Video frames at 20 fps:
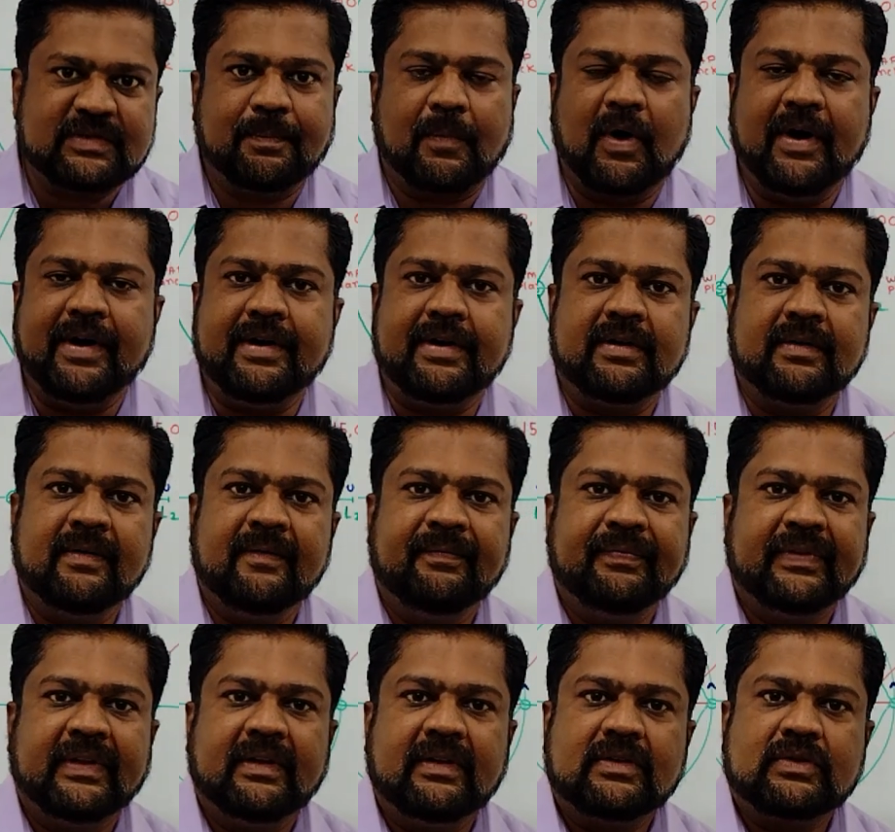this point?
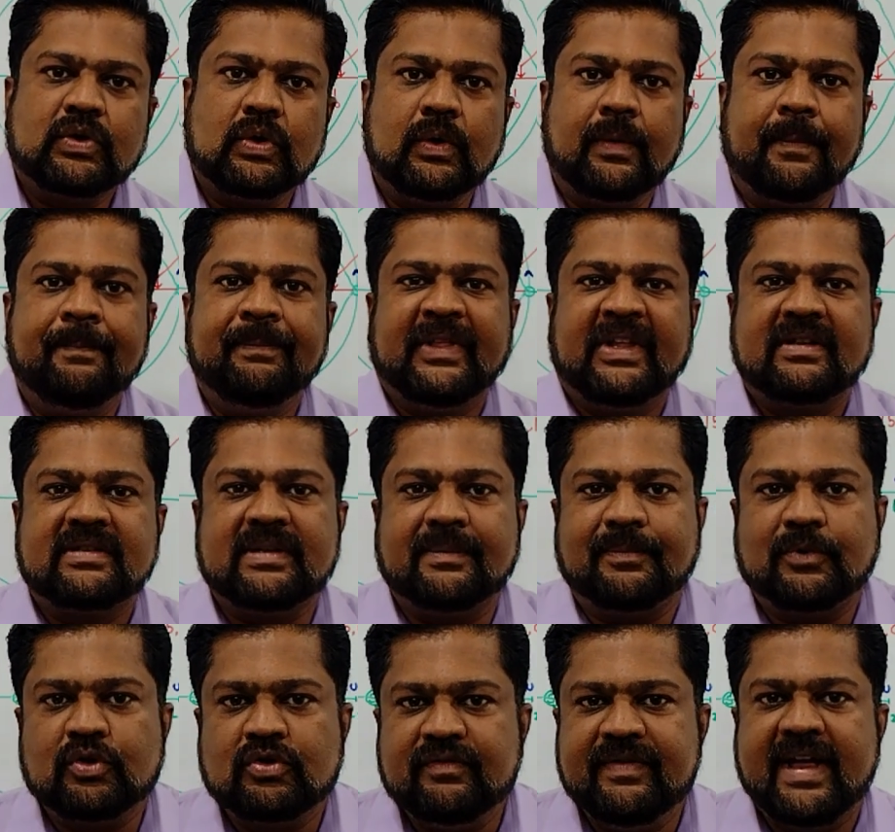So,
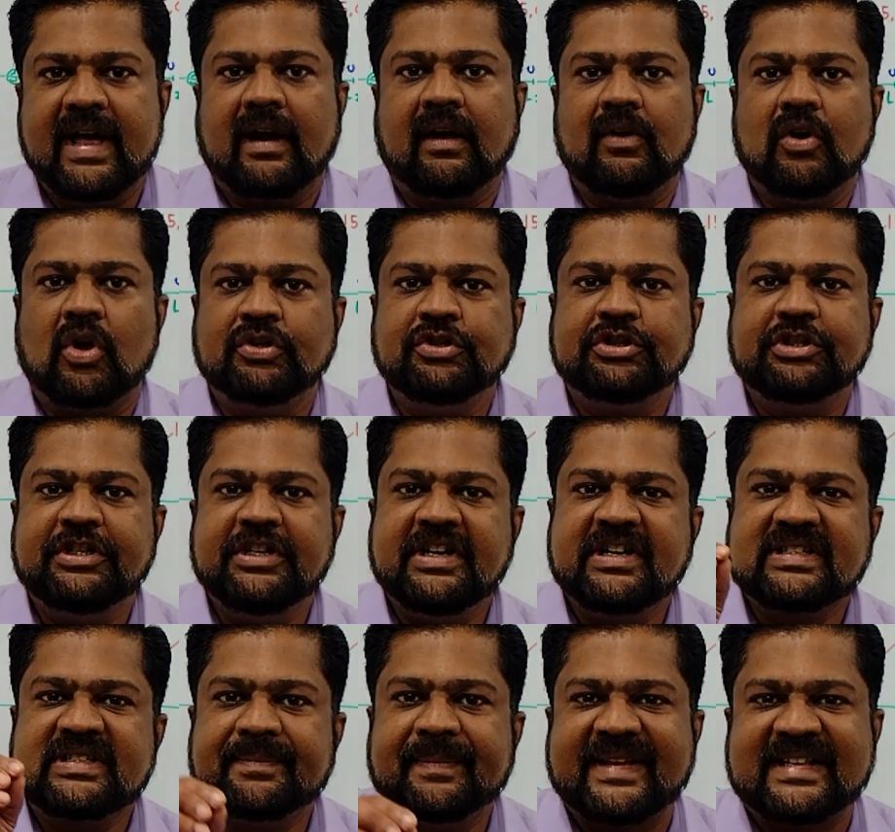suppose we are launching
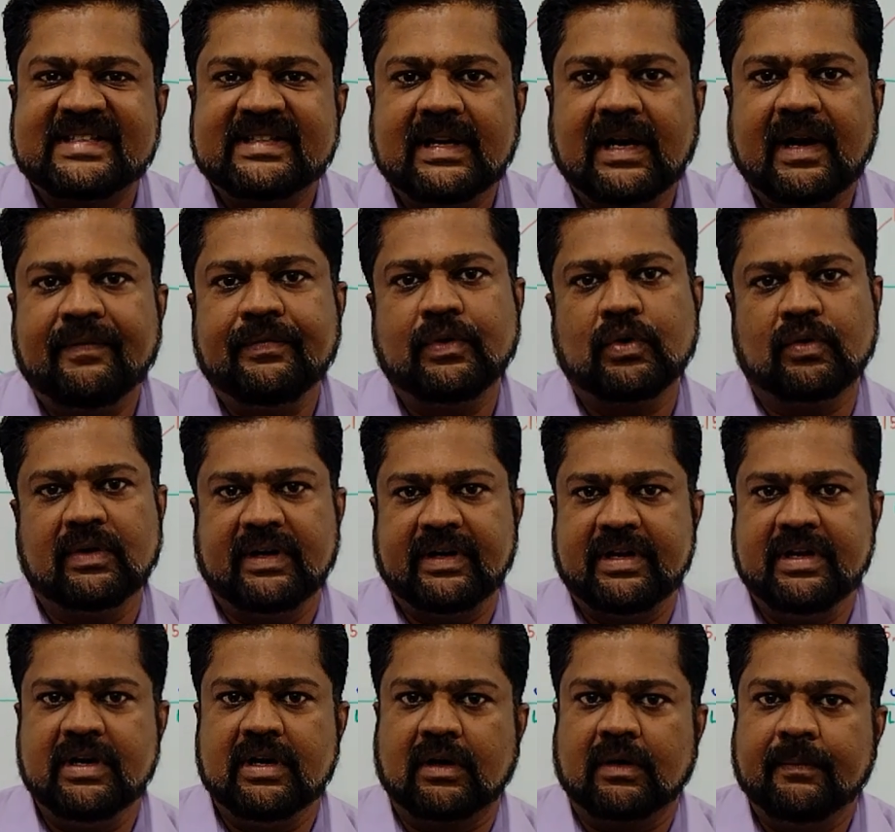the spacecraft over
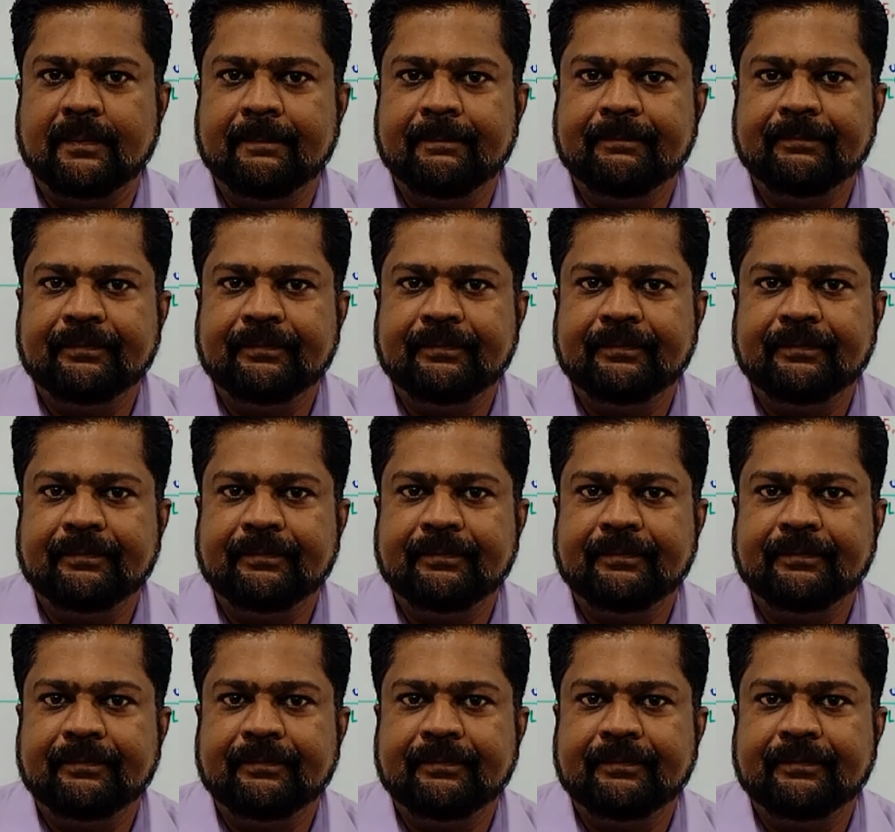here,